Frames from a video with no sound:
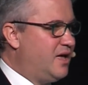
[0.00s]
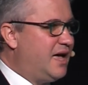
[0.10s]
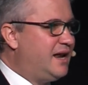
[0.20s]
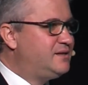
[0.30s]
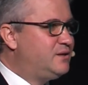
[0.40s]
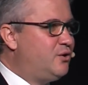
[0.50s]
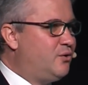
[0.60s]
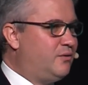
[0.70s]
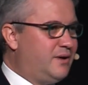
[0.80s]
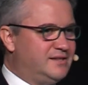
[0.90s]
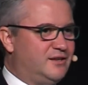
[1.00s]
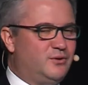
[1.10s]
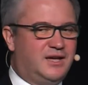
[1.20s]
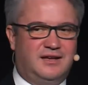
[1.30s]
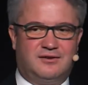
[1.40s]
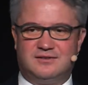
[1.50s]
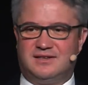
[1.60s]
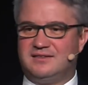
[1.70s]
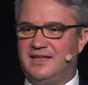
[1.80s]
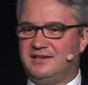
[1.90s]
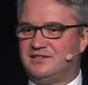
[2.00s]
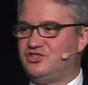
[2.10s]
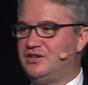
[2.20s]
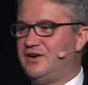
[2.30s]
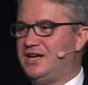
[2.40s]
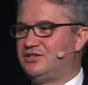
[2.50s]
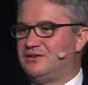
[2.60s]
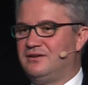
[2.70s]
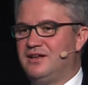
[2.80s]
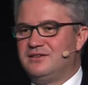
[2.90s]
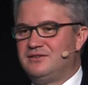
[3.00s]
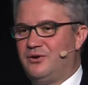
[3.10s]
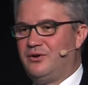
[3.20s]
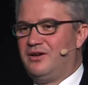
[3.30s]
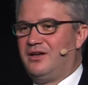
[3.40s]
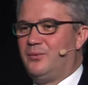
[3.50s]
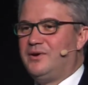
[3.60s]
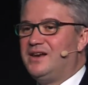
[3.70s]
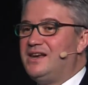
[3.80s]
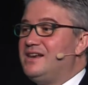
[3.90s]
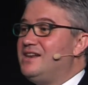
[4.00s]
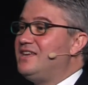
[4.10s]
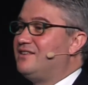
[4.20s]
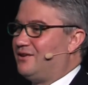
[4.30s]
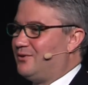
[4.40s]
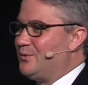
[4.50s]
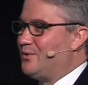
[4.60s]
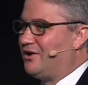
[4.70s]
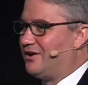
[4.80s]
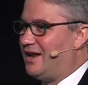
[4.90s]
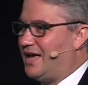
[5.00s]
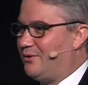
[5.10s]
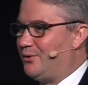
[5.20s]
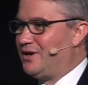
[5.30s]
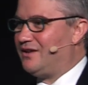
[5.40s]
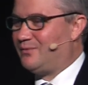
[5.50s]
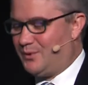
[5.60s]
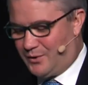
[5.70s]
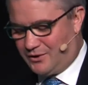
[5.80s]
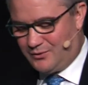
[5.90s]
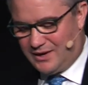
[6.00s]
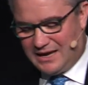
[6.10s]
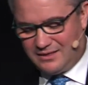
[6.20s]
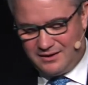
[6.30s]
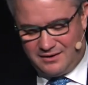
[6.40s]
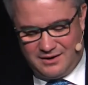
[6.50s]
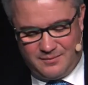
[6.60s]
And as you know, as educators, it takes a generation. So we really need to work now if we want to get there.